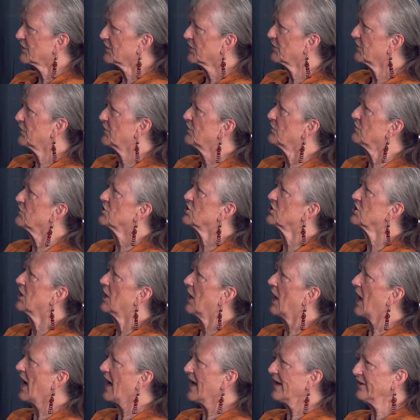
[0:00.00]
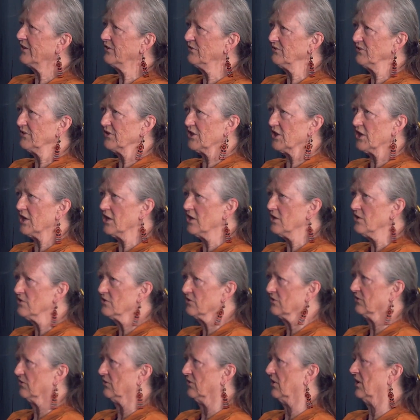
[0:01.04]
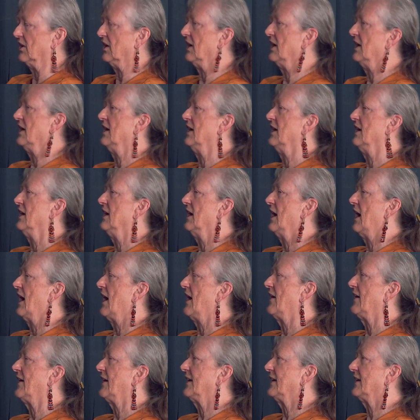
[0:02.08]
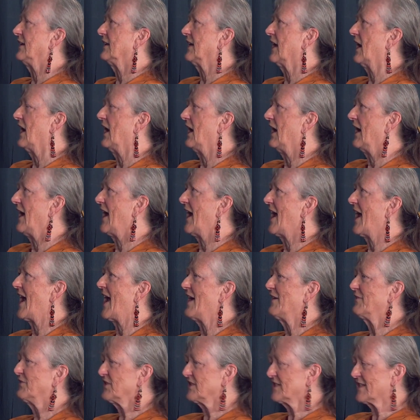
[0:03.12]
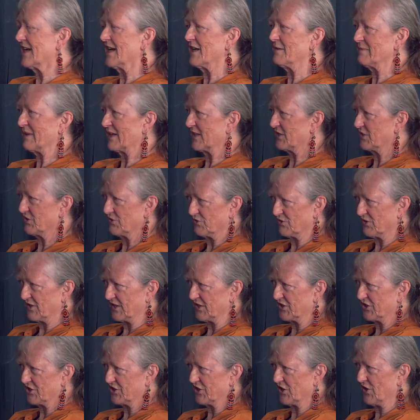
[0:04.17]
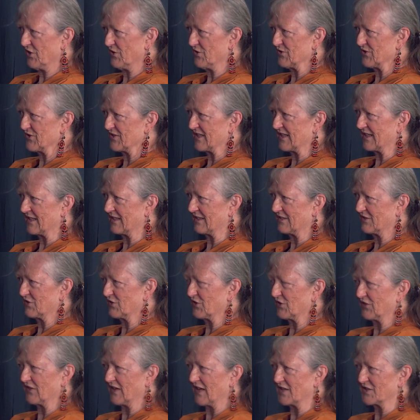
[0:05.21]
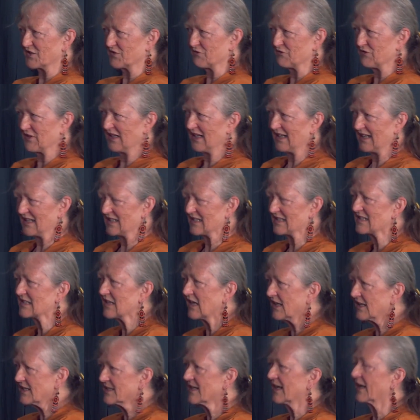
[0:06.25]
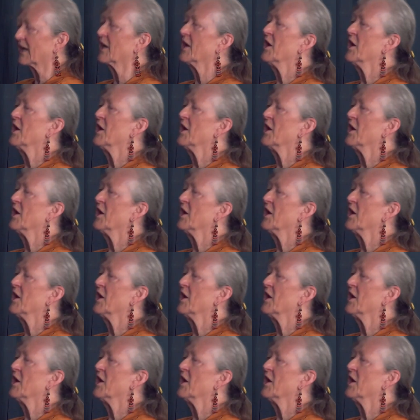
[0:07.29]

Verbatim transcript: for the future. Hmm. I don't know. I mean, every time I do these shows, it mm -hmm. sort of gets really exciting